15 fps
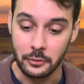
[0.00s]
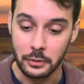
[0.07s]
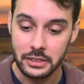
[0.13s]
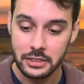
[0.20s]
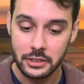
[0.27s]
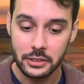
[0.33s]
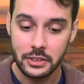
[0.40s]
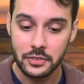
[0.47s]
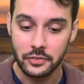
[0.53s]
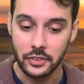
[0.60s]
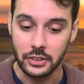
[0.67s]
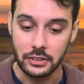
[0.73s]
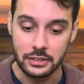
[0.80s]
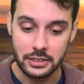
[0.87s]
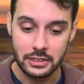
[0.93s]
whiskers
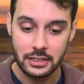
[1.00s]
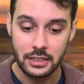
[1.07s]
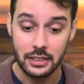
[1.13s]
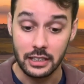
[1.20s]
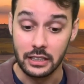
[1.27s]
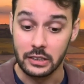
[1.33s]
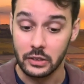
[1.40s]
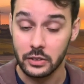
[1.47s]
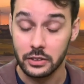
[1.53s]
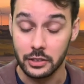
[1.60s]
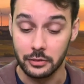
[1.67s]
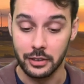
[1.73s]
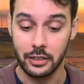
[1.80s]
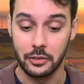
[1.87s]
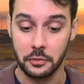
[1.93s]
first, and looked
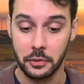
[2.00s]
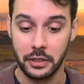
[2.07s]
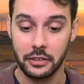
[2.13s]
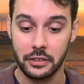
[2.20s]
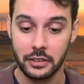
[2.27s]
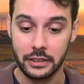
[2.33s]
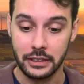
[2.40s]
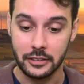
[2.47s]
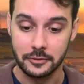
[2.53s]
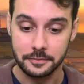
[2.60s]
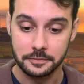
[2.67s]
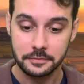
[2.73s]
around warily.